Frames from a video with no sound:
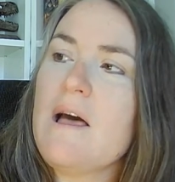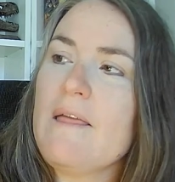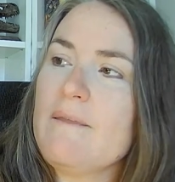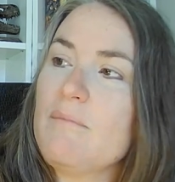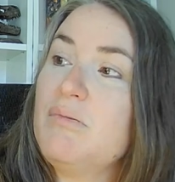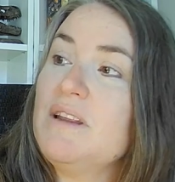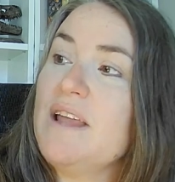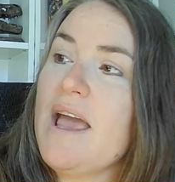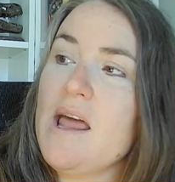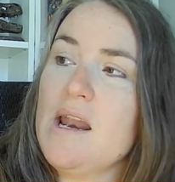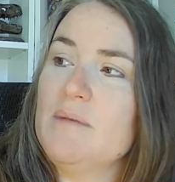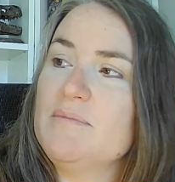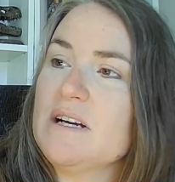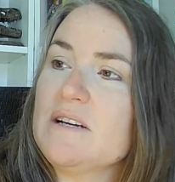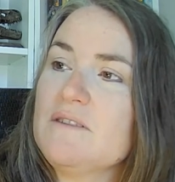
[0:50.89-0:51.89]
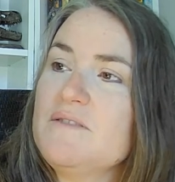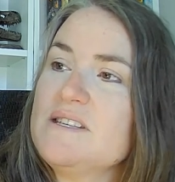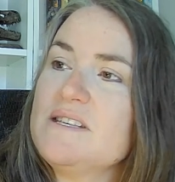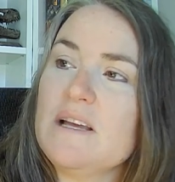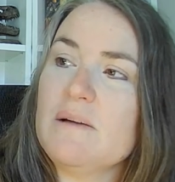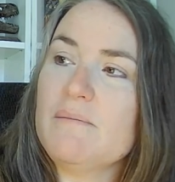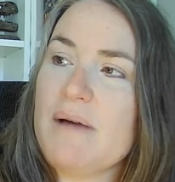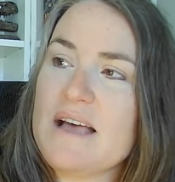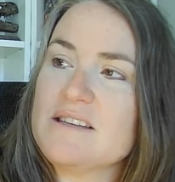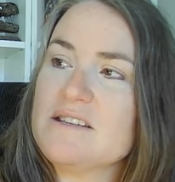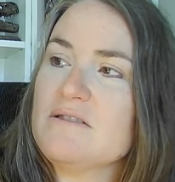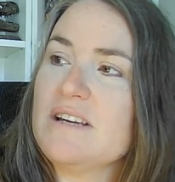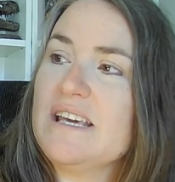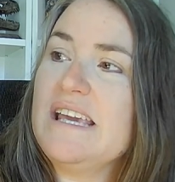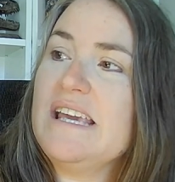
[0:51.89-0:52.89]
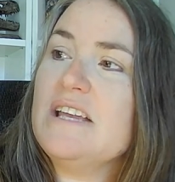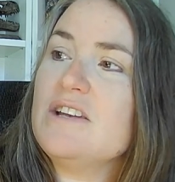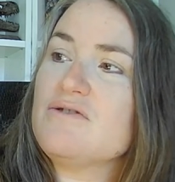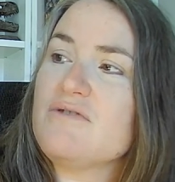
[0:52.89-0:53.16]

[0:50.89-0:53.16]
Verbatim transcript: The plan abduct visiting ambassador Keen